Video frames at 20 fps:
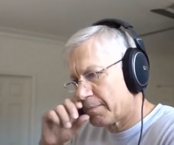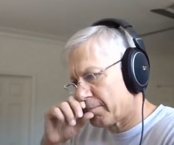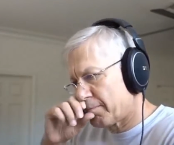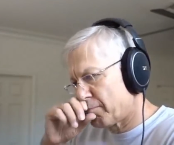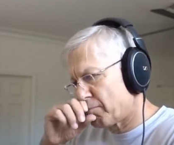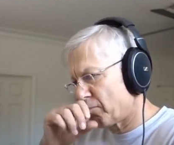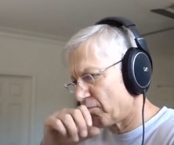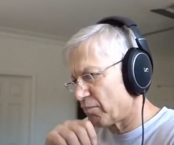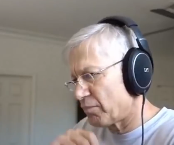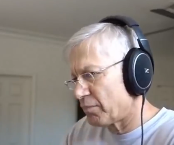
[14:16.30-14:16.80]

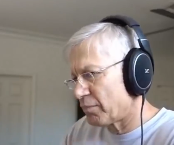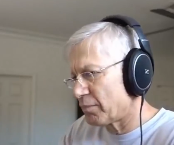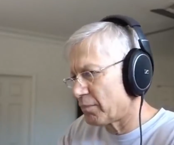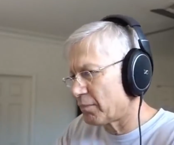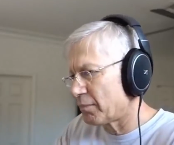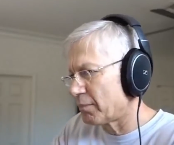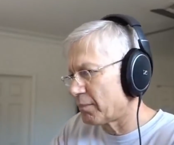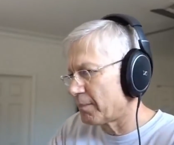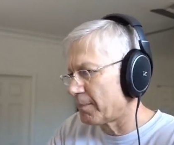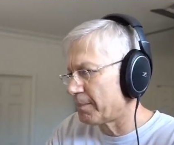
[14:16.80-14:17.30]

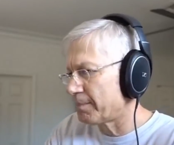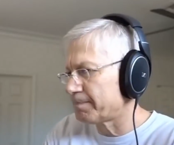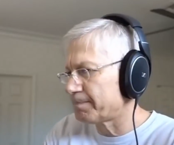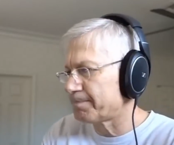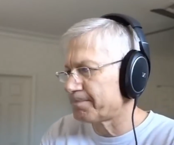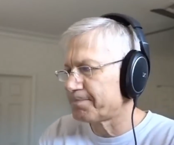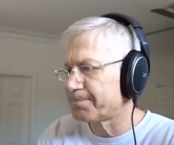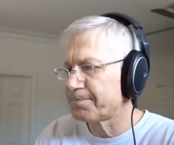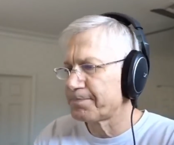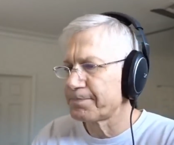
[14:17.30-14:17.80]

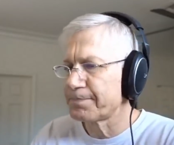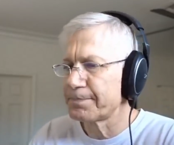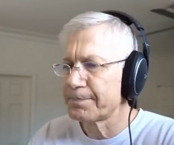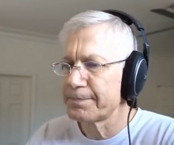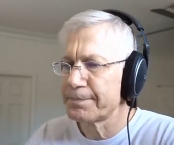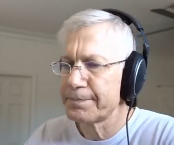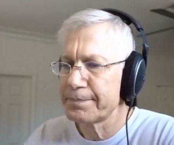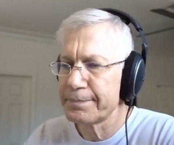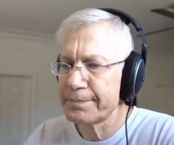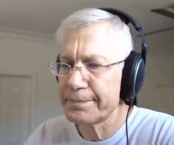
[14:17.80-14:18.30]

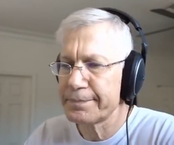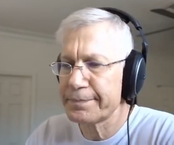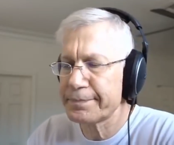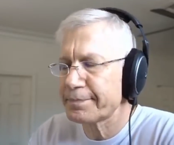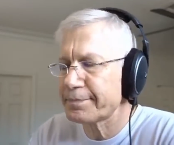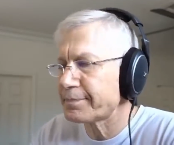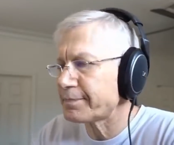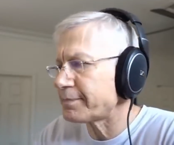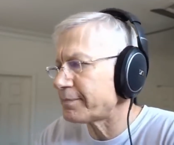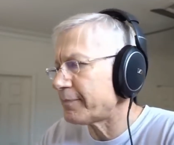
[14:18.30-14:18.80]

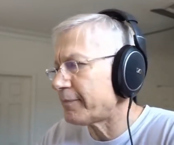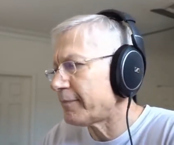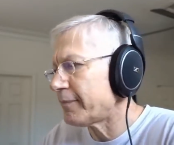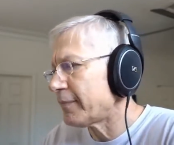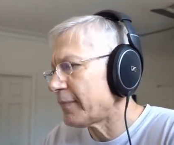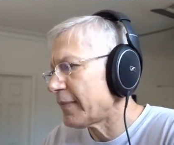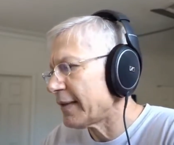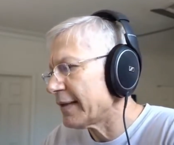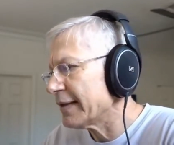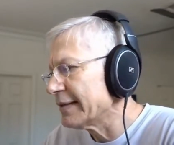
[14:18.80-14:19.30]

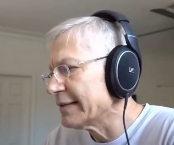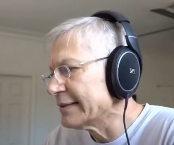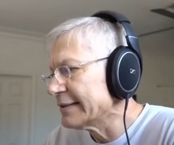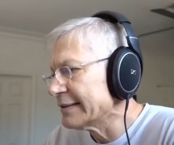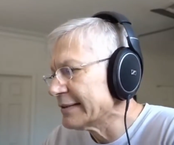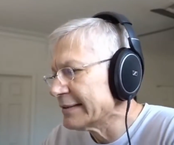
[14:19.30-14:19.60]
(silence)